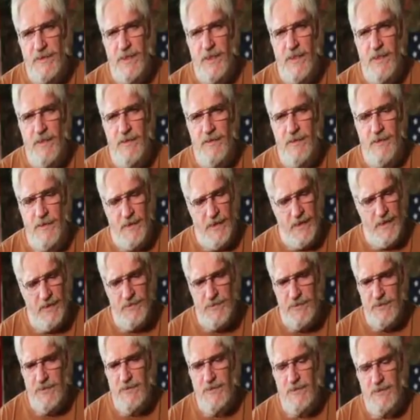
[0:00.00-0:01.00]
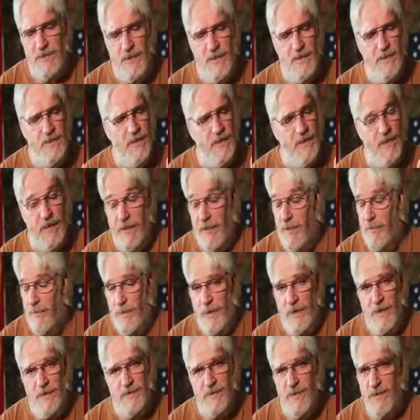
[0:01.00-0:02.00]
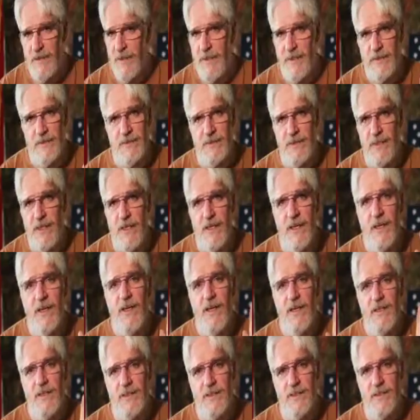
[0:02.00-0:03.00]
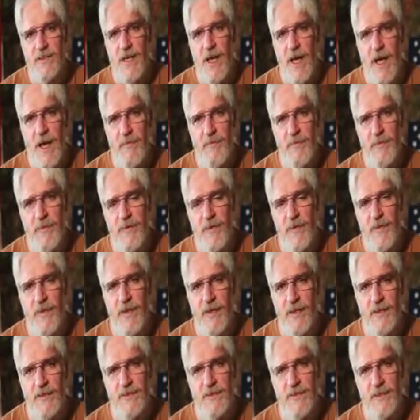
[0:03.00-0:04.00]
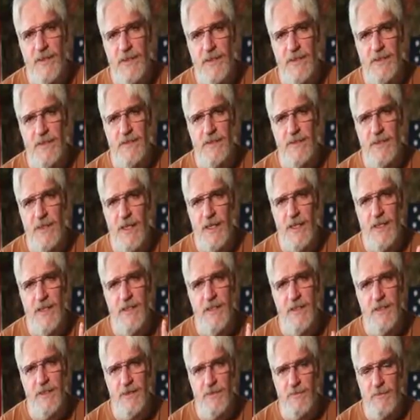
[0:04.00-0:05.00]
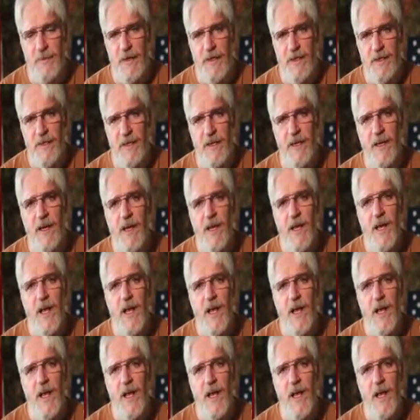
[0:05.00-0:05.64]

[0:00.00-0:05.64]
Senate, the House and Senate, and the President, and say, stop this insane spending.